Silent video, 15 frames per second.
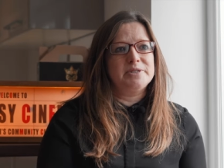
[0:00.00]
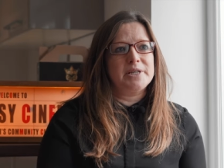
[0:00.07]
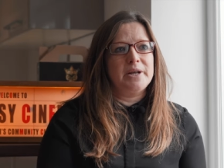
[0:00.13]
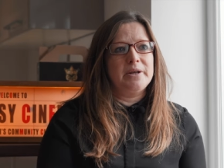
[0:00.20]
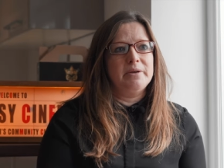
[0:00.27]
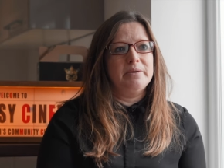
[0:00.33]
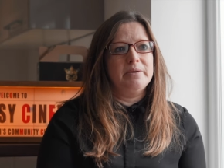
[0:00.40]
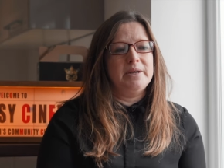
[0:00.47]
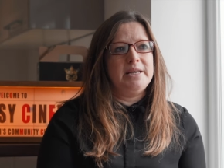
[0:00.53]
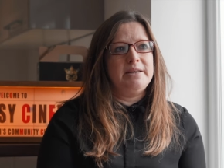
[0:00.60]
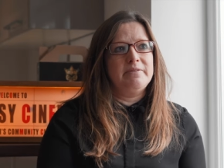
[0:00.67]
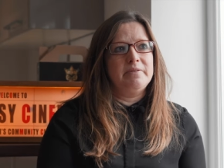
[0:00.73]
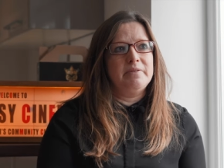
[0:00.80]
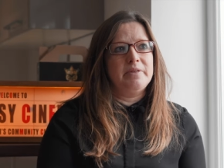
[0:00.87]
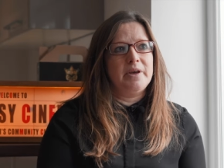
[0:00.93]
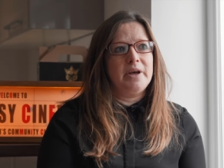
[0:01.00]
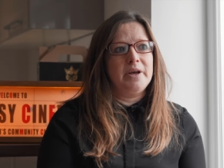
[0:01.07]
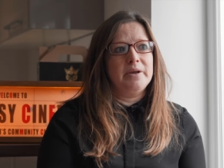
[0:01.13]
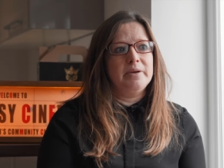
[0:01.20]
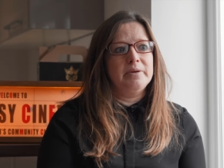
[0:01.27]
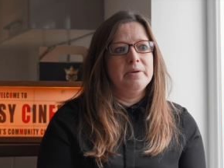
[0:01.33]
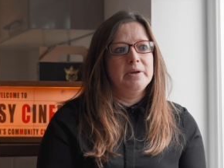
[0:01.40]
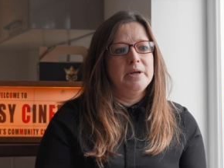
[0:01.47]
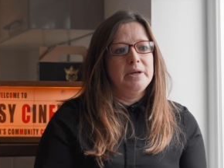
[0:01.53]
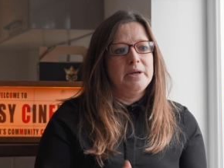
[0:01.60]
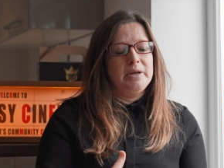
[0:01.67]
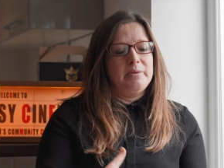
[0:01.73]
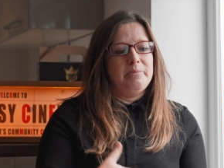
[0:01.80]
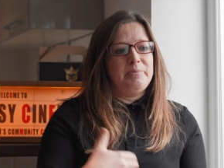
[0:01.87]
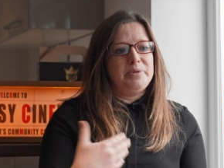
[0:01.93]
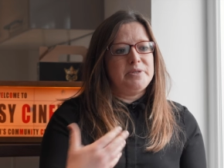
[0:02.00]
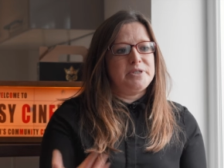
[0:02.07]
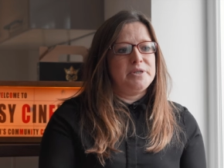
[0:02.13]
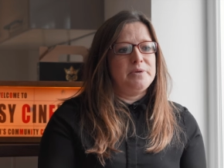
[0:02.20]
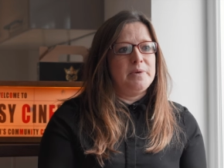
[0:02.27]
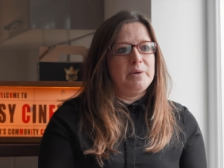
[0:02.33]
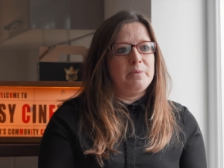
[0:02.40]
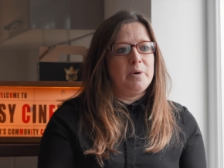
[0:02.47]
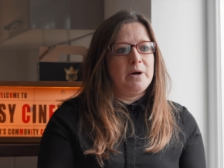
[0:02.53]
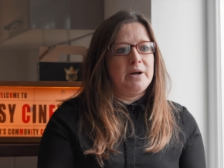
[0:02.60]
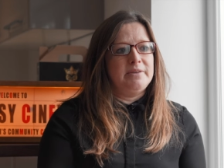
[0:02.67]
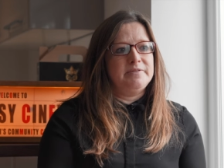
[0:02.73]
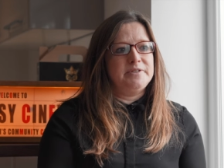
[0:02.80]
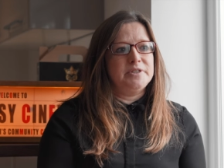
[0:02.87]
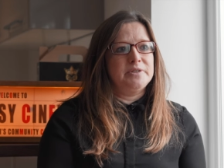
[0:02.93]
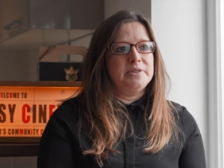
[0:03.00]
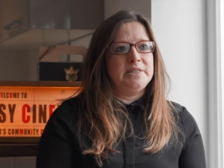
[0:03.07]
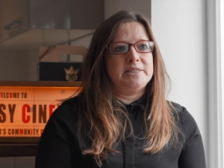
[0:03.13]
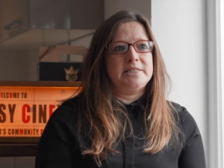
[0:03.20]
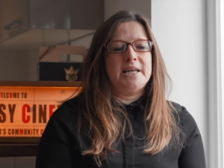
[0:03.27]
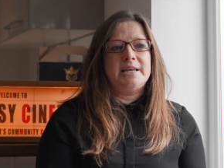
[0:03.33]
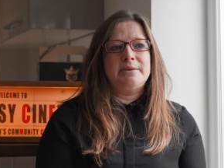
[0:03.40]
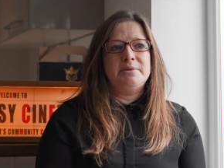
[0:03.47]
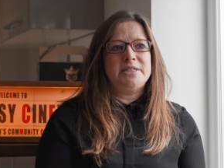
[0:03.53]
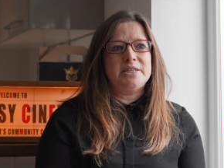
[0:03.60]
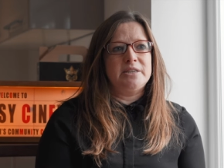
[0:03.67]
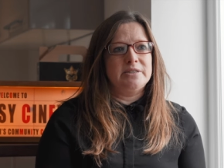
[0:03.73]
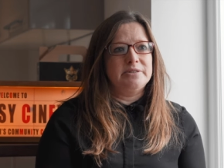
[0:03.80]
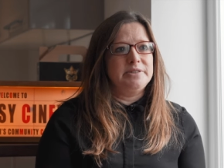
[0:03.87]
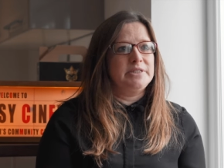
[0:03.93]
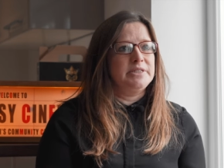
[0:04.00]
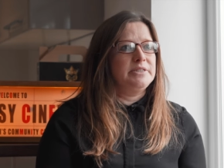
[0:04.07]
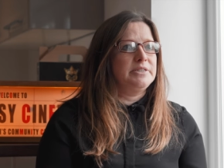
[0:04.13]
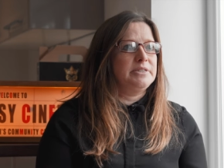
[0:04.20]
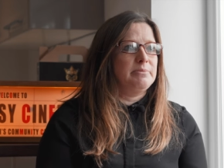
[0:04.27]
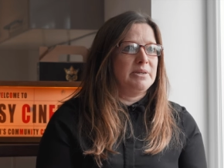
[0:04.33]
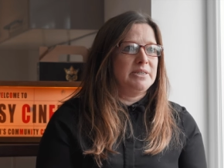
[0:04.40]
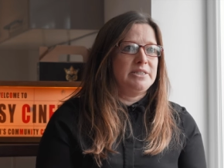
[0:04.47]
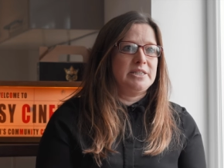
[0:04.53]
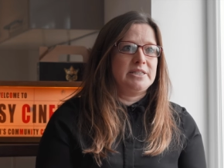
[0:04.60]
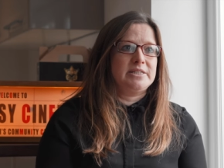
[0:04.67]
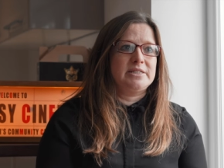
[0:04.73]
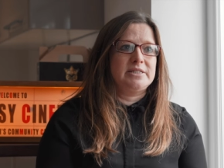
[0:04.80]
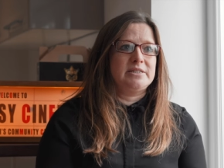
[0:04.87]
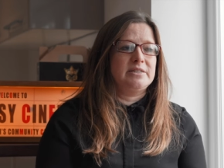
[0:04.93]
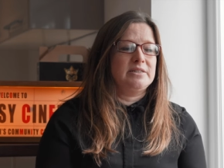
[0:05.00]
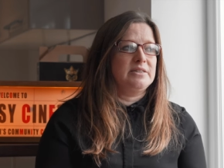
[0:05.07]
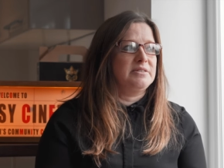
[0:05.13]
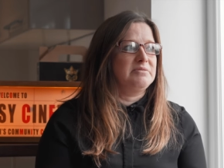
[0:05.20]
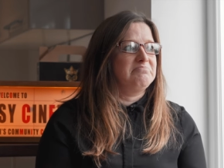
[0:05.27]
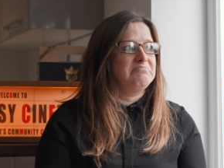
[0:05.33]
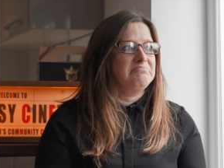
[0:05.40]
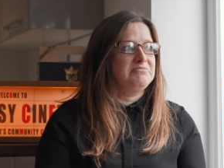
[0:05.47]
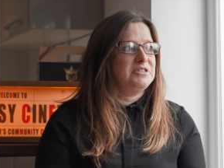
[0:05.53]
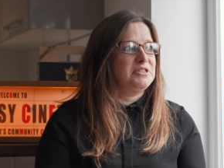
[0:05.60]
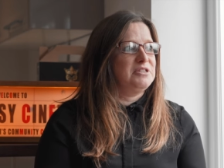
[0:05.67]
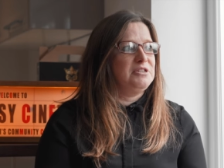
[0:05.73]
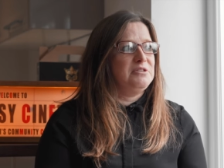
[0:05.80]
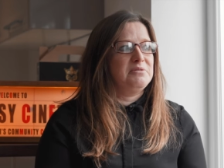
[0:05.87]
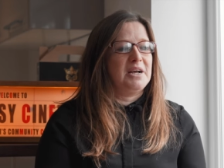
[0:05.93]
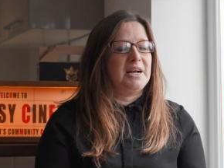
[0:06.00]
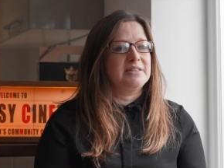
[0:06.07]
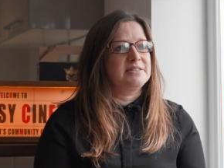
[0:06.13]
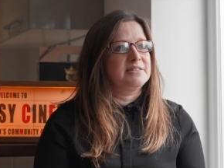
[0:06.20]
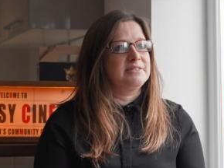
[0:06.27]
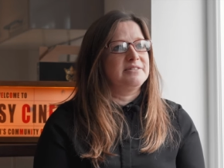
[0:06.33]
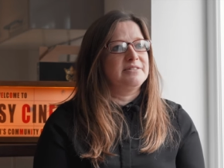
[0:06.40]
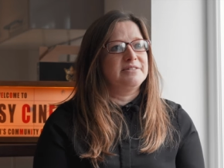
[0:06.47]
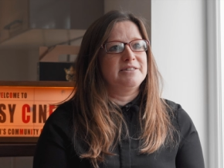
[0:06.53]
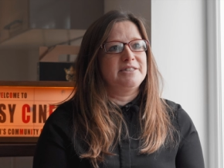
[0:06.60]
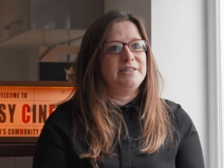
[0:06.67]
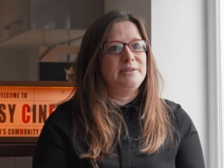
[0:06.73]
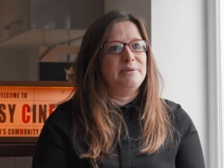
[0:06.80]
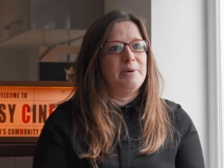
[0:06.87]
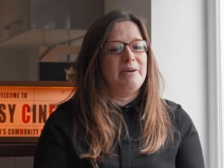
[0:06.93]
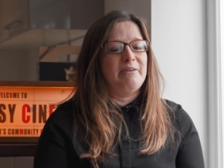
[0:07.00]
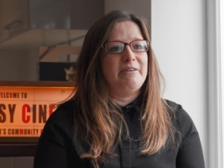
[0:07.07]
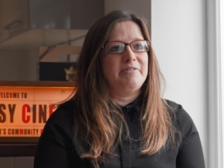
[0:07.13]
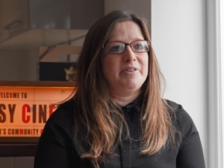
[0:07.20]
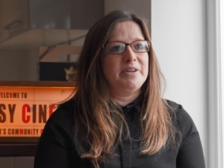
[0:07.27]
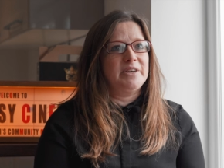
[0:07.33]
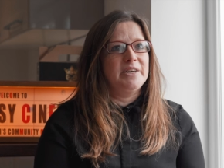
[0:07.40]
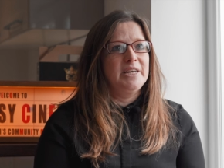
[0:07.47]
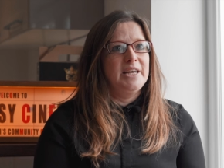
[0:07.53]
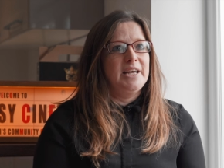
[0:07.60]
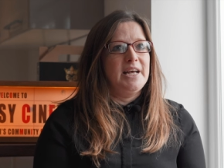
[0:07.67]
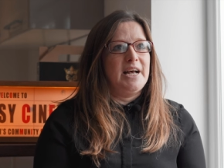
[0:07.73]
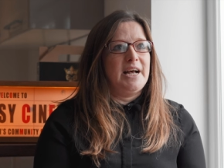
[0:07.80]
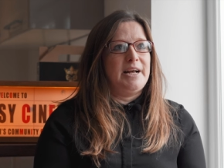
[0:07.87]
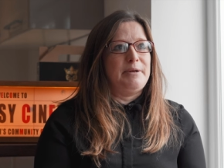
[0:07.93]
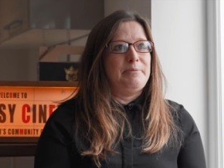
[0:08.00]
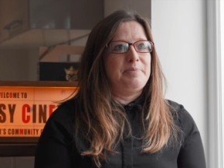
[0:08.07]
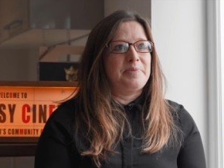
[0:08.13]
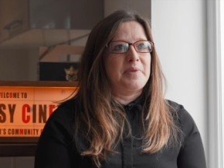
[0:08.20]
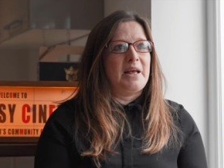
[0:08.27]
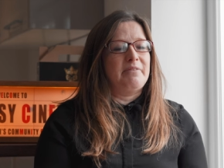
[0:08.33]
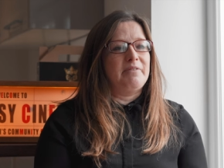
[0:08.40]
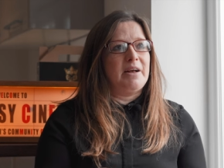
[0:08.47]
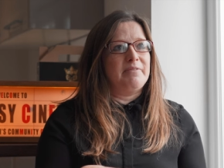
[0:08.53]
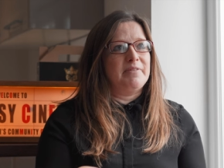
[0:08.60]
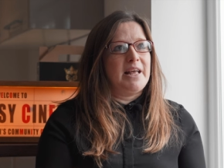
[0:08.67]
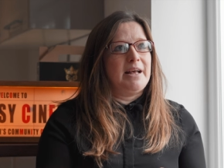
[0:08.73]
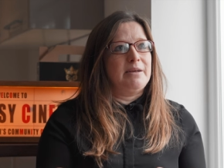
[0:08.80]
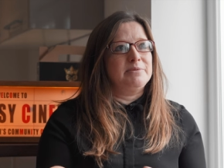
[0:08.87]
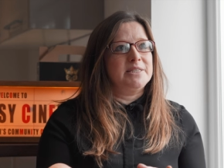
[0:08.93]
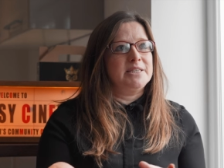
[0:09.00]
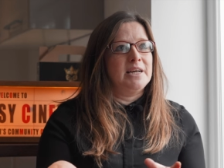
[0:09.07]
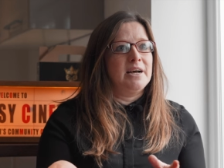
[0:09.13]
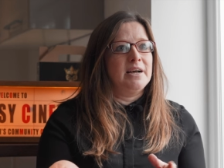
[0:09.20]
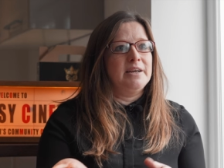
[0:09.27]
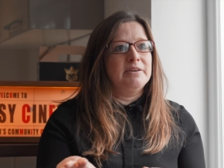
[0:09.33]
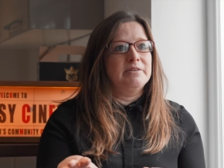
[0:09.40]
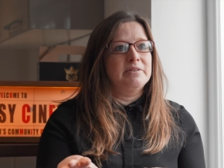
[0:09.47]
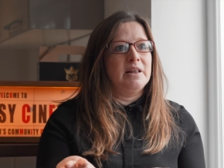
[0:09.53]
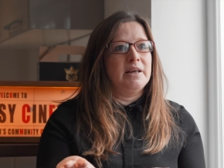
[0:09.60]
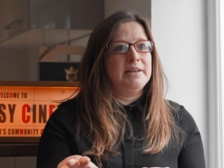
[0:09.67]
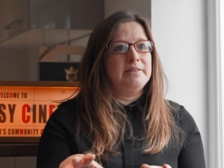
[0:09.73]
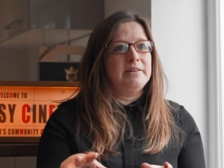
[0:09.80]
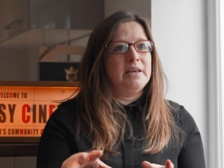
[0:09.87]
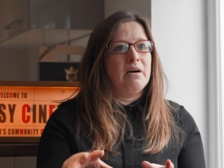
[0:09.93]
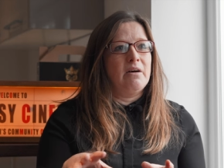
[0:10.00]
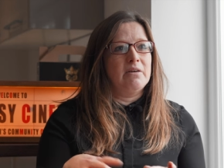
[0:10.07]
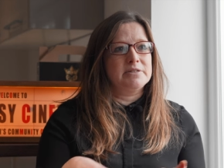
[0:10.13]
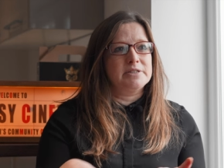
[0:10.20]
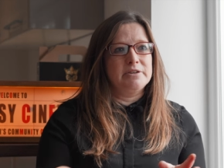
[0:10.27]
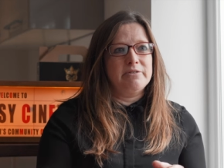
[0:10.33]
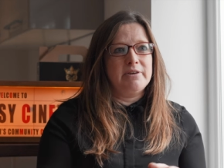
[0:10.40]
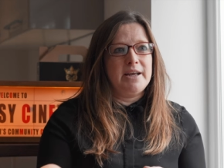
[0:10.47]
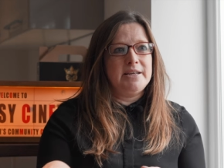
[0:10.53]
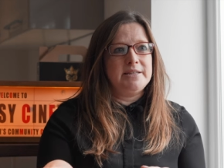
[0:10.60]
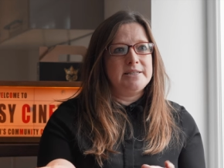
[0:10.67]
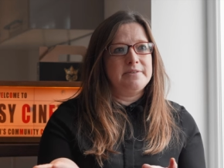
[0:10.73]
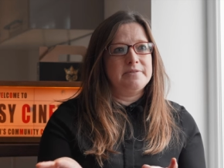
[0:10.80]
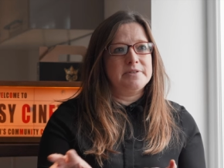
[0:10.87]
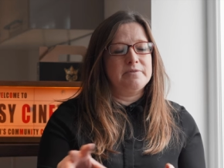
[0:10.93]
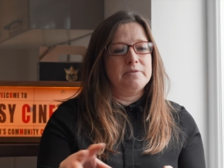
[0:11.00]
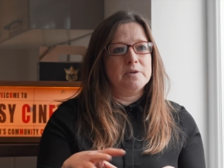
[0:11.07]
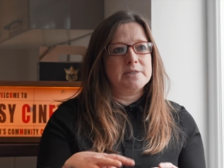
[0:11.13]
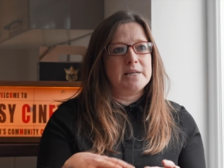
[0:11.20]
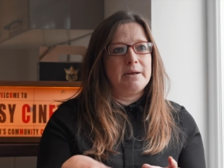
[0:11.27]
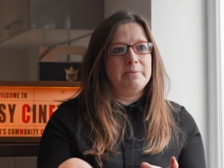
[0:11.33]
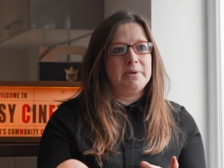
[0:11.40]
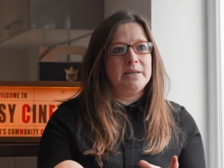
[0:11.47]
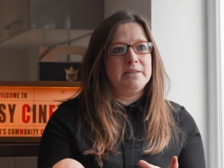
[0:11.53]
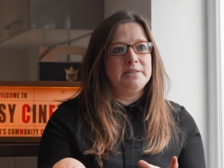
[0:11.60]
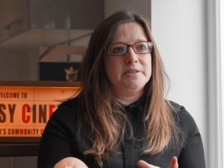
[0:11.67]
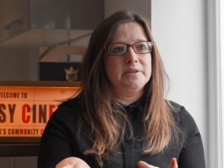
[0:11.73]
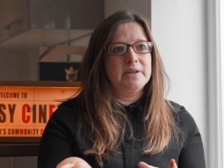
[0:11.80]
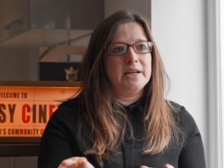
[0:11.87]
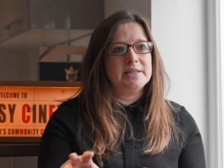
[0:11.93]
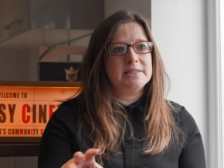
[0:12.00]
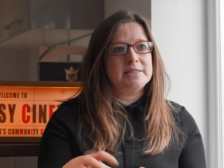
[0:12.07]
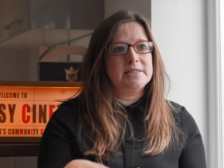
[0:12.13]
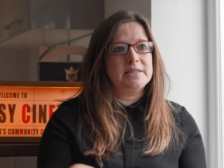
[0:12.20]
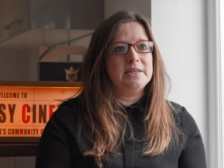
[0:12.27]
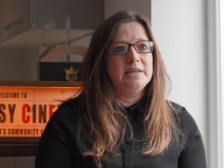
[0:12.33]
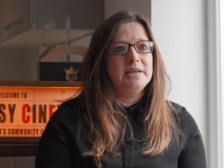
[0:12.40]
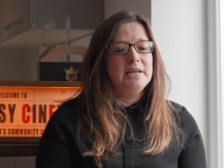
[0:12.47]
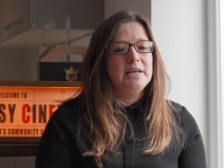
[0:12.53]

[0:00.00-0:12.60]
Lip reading: So even though pursuing what I've done, it's taken me to London, to Manchester, to Newcastle, to wherever, I've kept an eye on like the arts and creatives of what's happening in Doncaster.